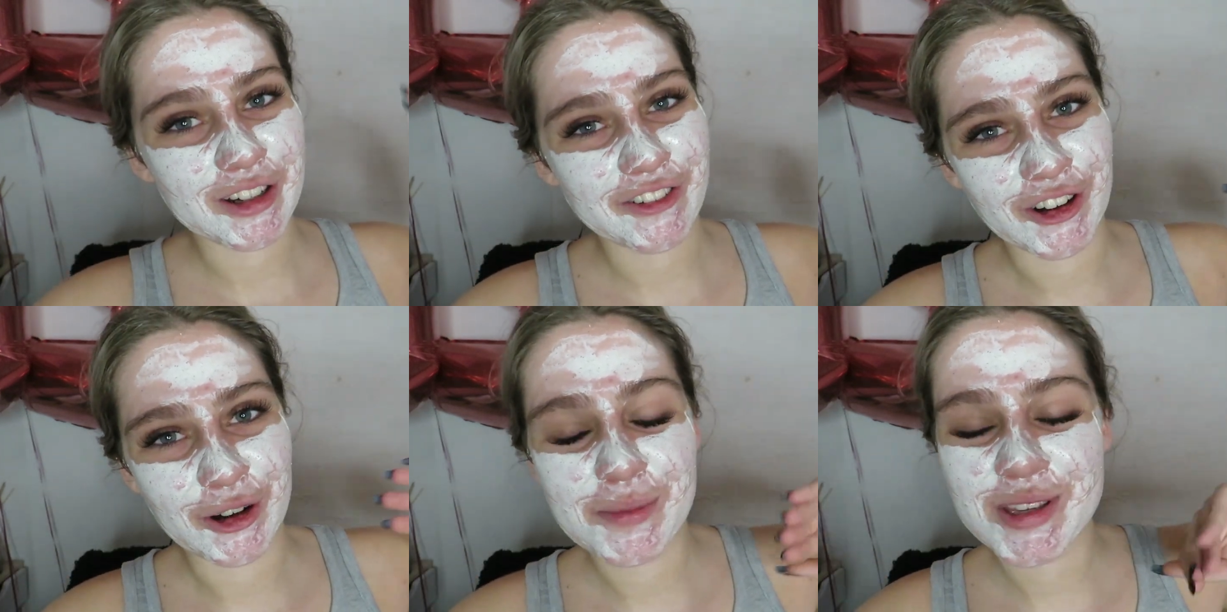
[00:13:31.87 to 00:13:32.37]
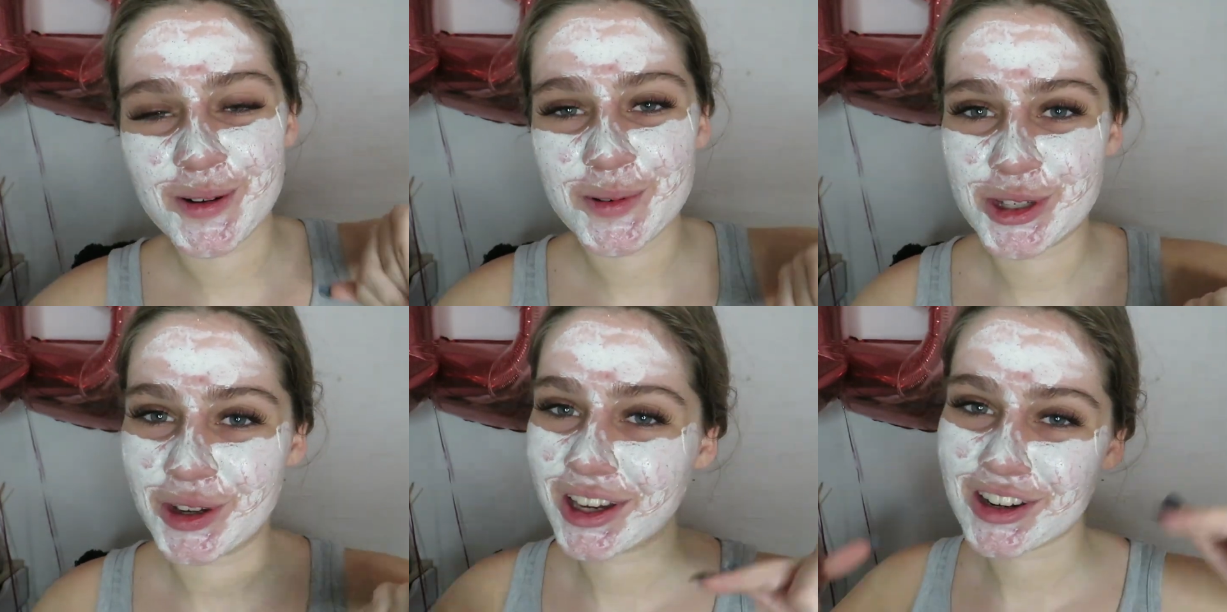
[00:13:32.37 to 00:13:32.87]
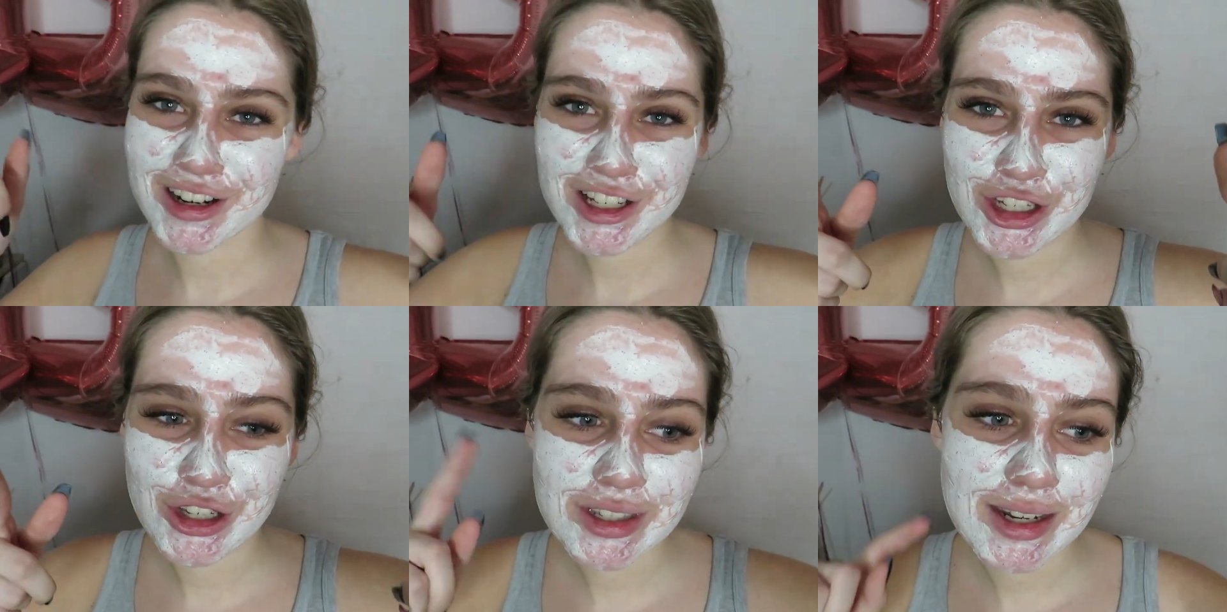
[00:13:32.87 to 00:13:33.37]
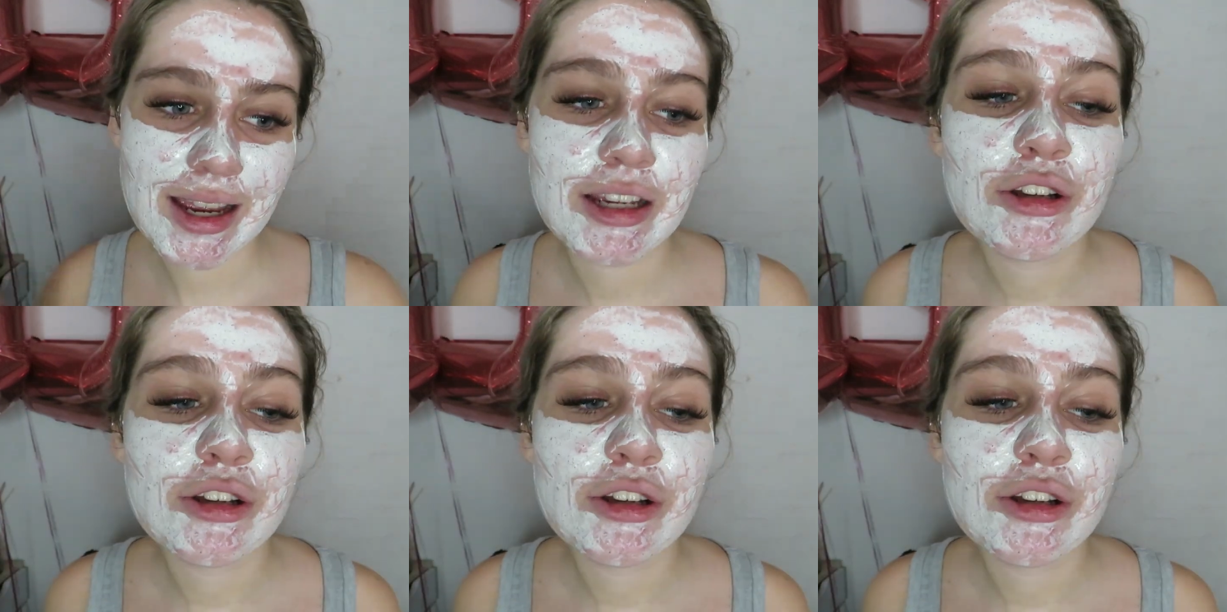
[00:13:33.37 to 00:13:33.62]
to film, so I'm doing it on a Tuesday.